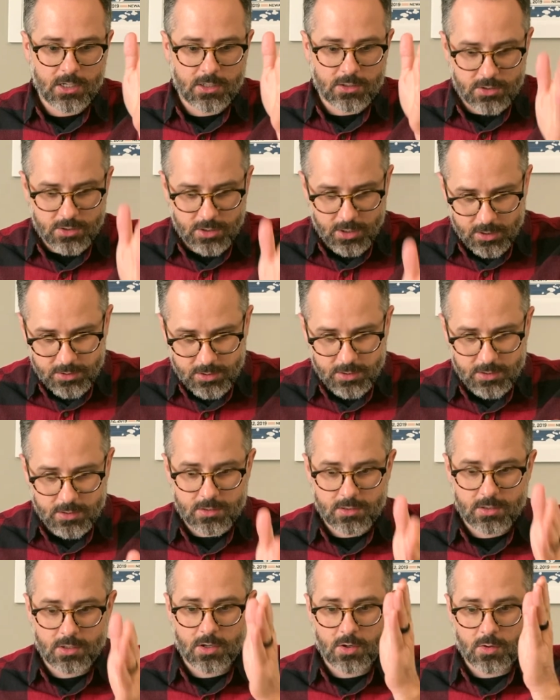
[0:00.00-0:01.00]

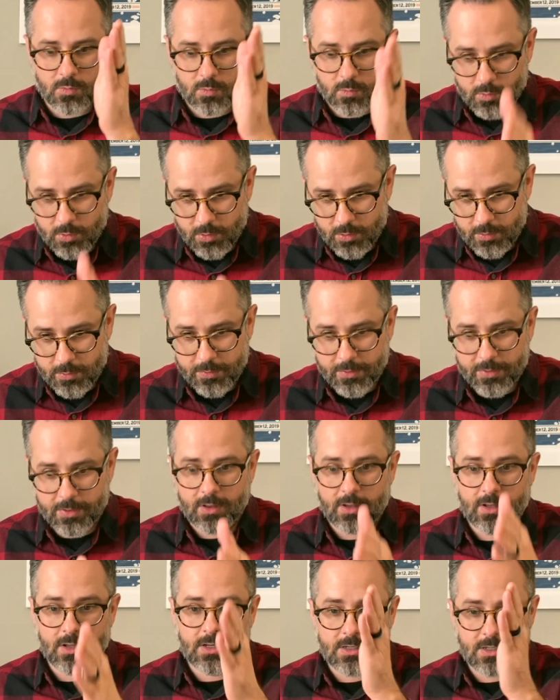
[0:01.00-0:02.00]
Judges, Ruth,
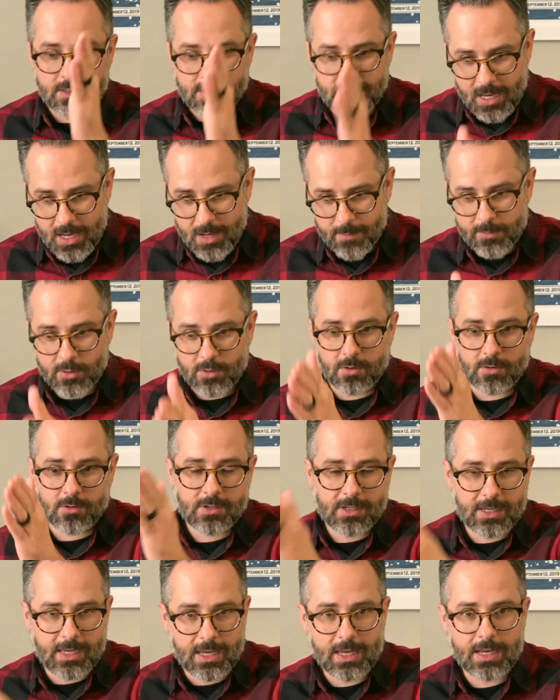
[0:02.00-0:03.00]
Samuel,
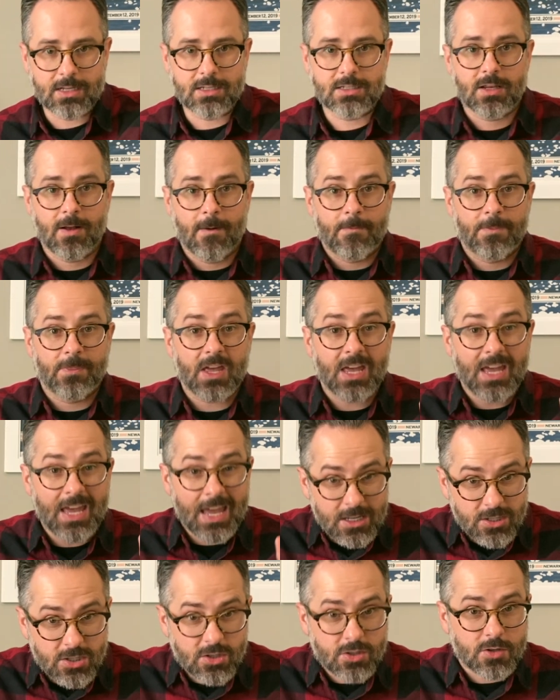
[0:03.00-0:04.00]
Kings, the
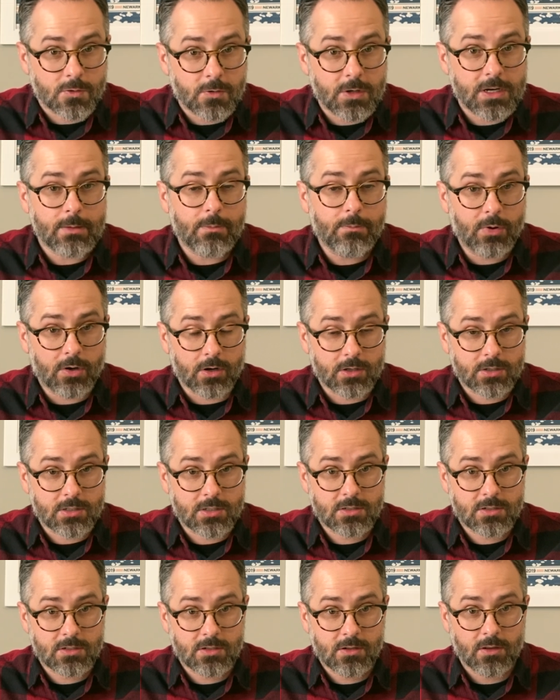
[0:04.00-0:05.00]
history
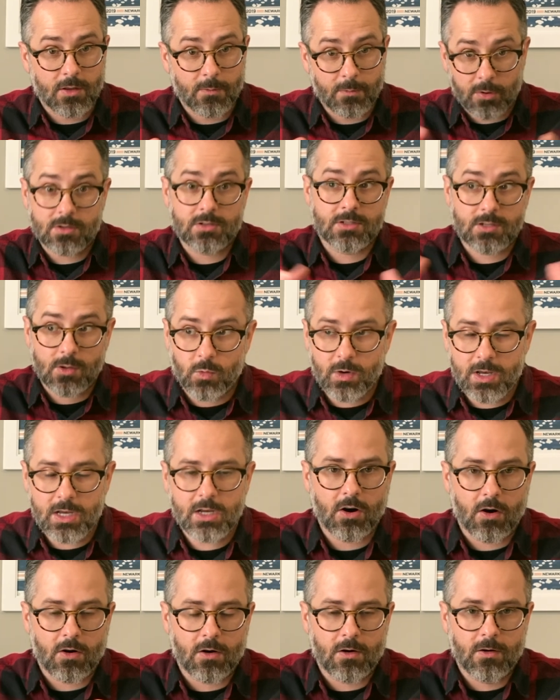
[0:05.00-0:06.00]
books, the books that we
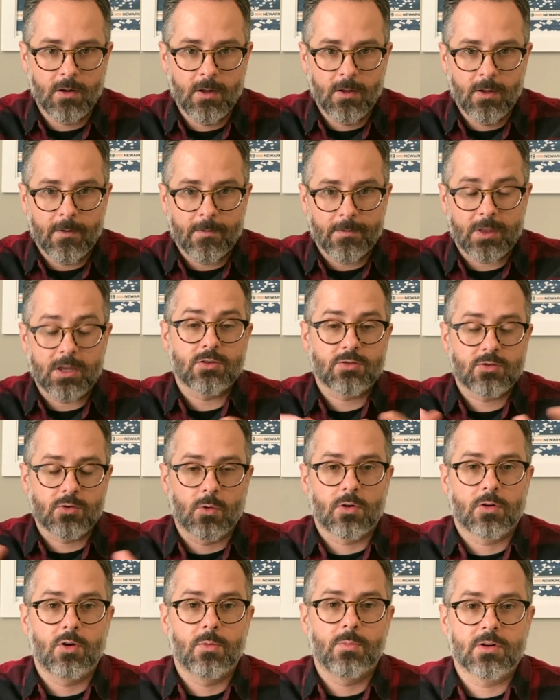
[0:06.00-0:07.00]
call the
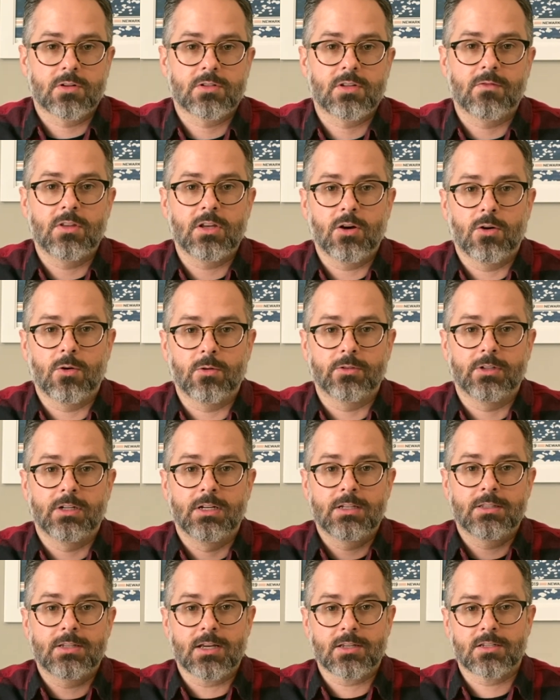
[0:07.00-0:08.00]
historical books of the Old
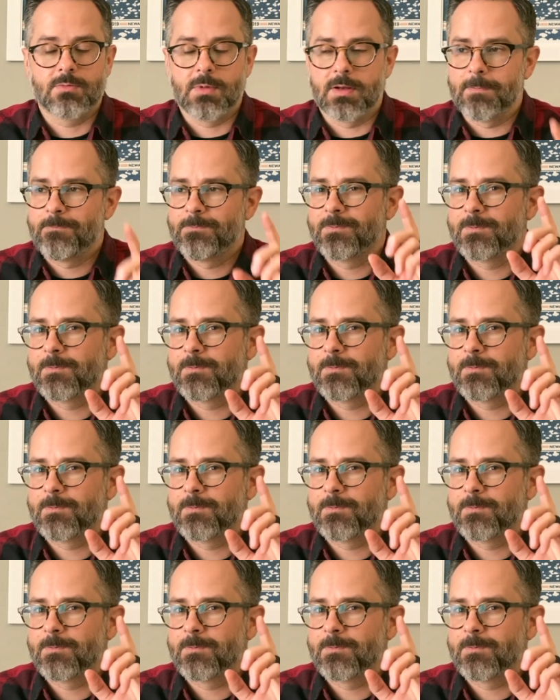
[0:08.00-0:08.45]
Testament.